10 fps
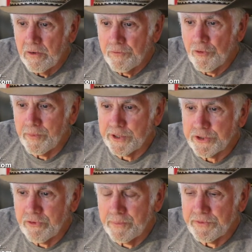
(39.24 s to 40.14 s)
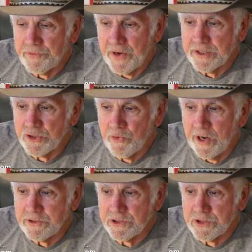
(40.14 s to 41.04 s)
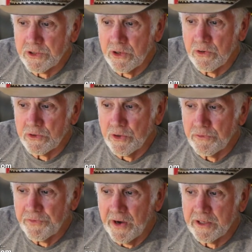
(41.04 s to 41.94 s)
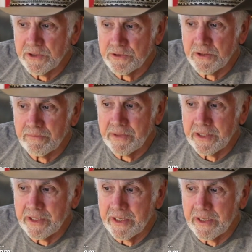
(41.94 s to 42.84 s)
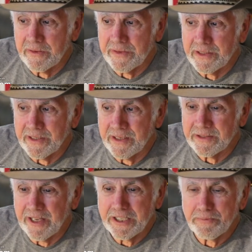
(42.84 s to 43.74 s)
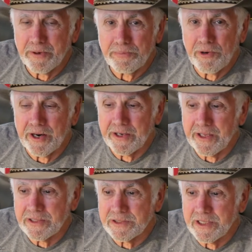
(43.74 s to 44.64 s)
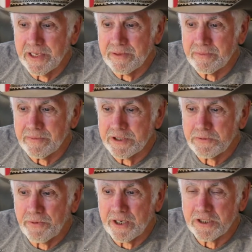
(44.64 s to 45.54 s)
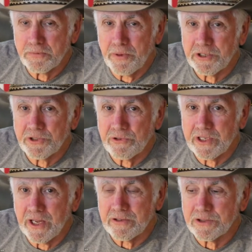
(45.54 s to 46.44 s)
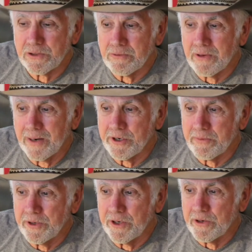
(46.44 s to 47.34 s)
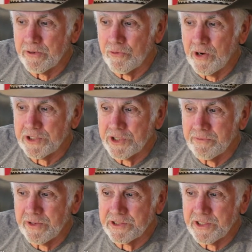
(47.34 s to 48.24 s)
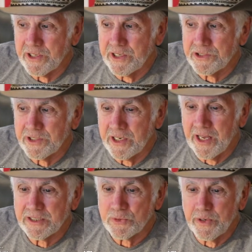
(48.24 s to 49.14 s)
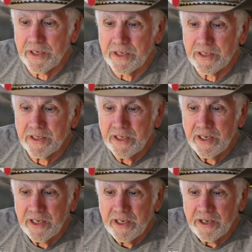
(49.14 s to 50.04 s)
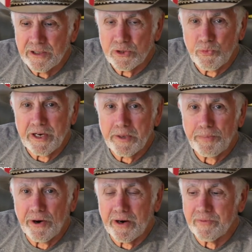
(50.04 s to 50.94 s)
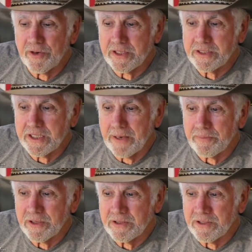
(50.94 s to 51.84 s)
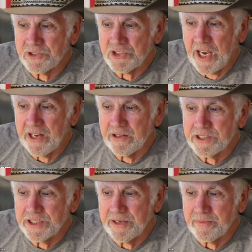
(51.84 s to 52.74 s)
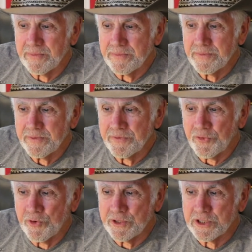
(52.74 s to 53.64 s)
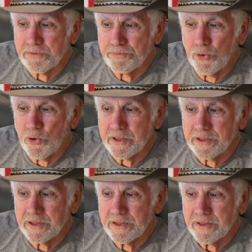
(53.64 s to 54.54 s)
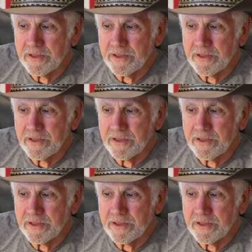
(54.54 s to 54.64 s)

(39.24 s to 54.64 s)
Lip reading: Former Trump advisor Roger Stone told Fox News on Monday that the indictment brought against him as part of special counsel Robert Mueller's Russian investigation last week is really part of an attempt to silence him for his support